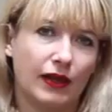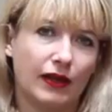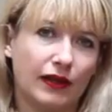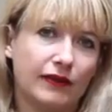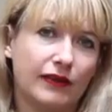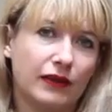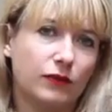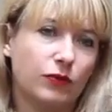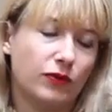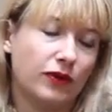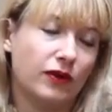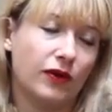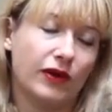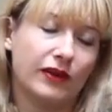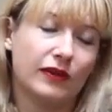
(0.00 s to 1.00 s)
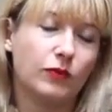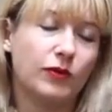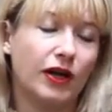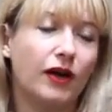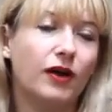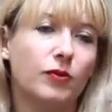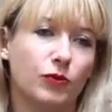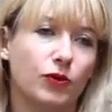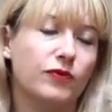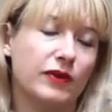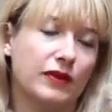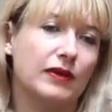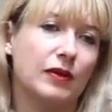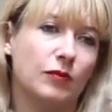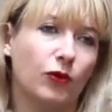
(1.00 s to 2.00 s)
And I think we are
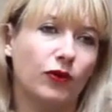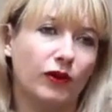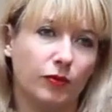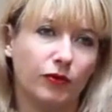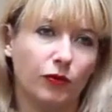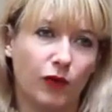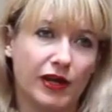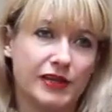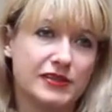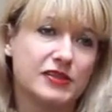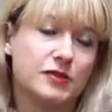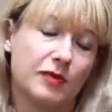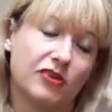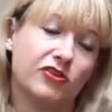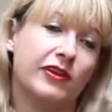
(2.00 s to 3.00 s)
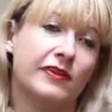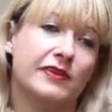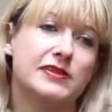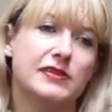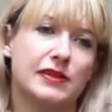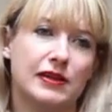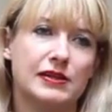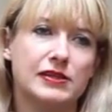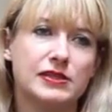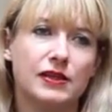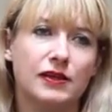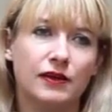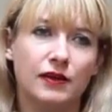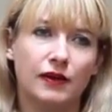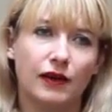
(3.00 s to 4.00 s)
moving in more liberal ways, especially in the
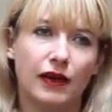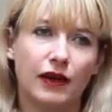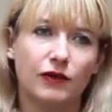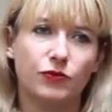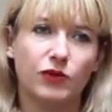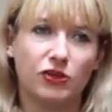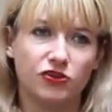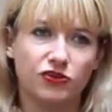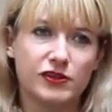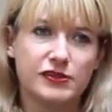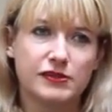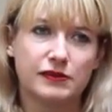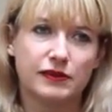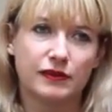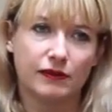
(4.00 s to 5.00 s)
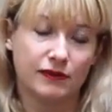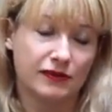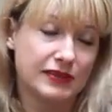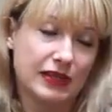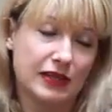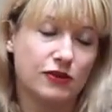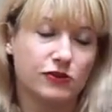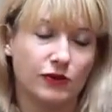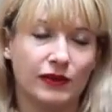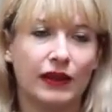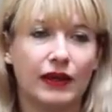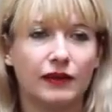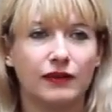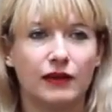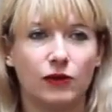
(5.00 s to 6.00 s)
cities. And if we can just continue doing
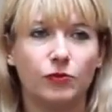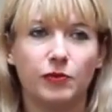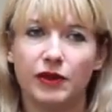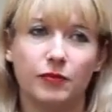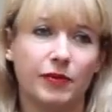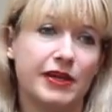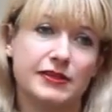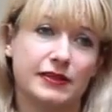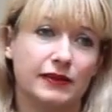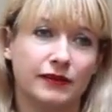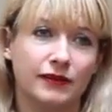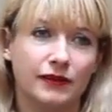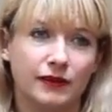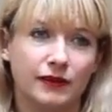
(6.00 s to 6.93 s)
that, that would be amazing.